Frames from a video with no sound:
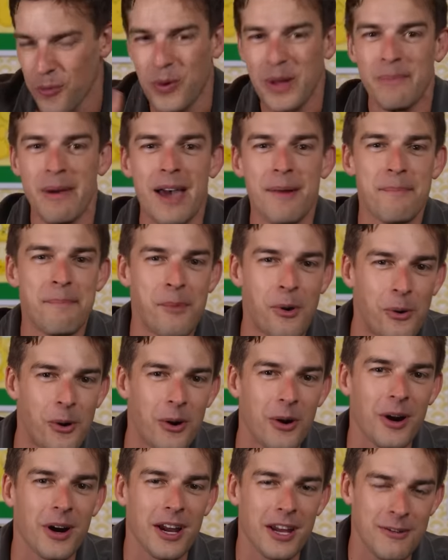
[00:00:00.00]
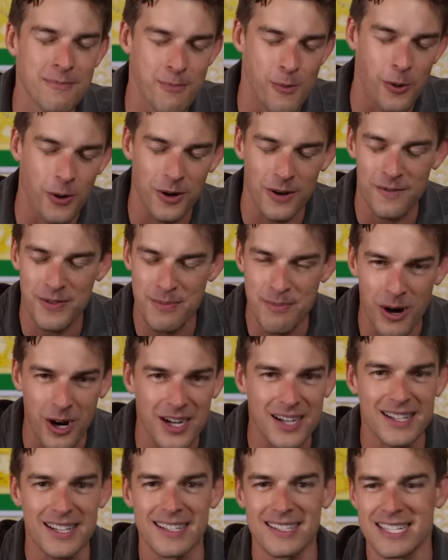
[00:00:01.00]
we met more and more of the
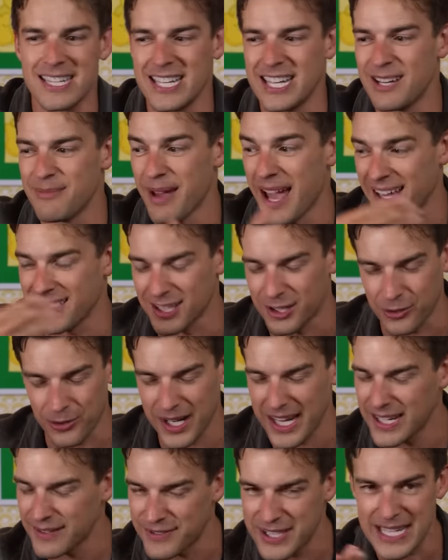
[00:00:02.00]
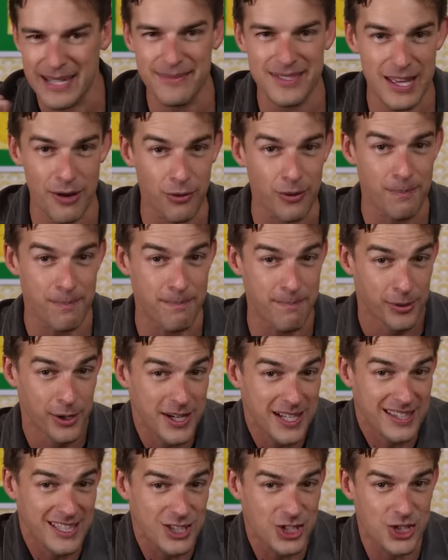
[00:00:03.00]
marketing team and the creative teams that were
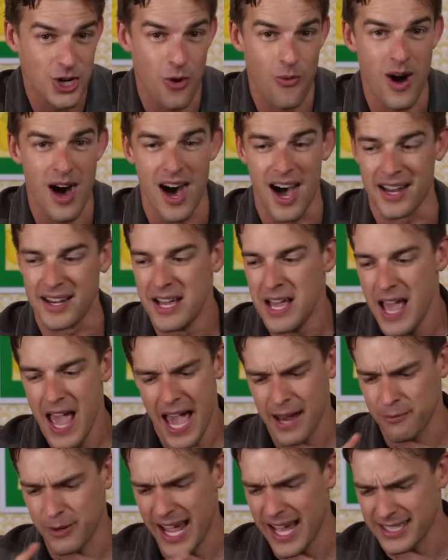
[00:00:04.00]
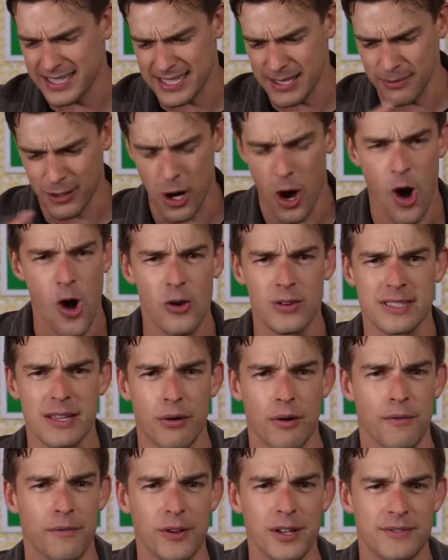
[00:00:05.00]
putting the show on. And we had some calls that
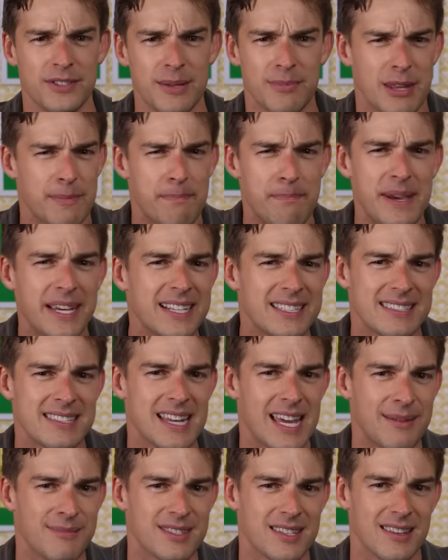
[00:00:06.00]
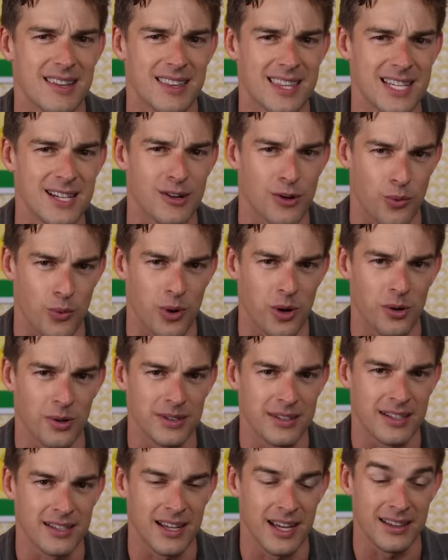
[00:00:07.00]
were full of some of the biggest names in the theater
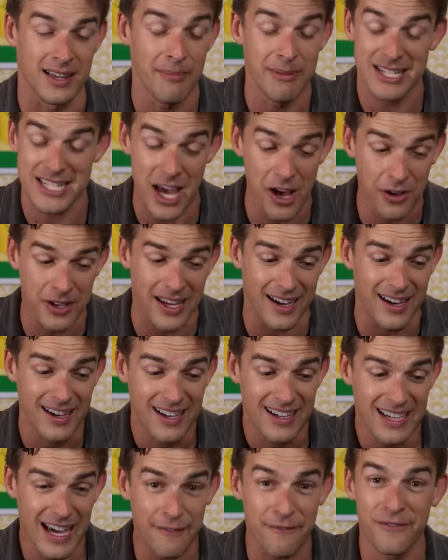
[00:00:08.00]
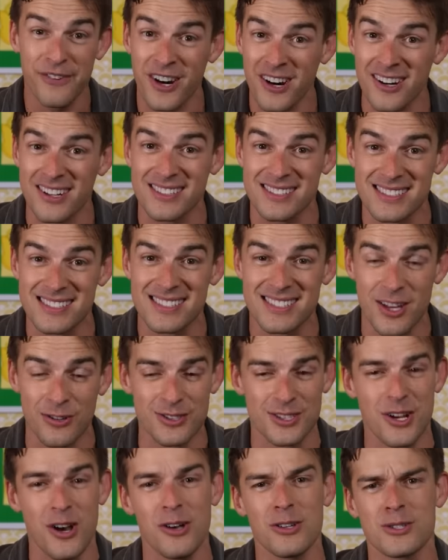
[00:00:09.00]
world. And let me tell you, at first,
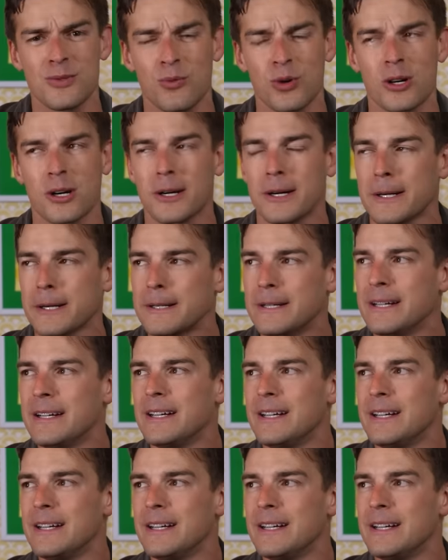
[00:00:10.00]
those calls were,